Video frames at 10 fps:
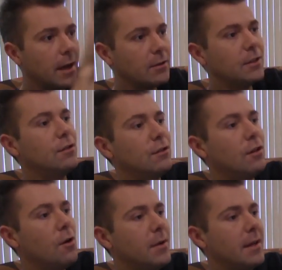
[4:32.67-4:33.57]
Now she's
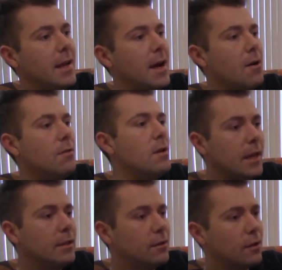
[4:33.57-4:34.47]
slowing down
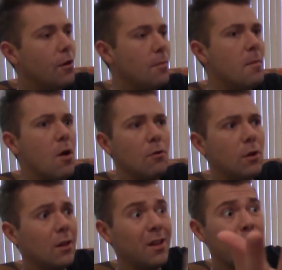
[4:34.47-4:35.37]
in slow-mo,
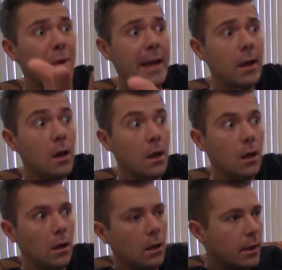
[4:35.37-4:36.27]
glowing. Now
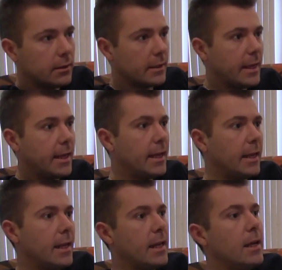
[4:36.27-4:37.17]
she says, kitty,
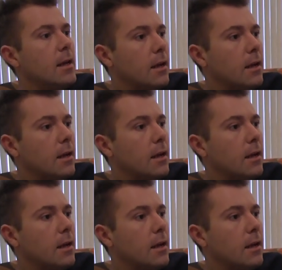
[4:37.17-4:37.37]
kitty, kitty.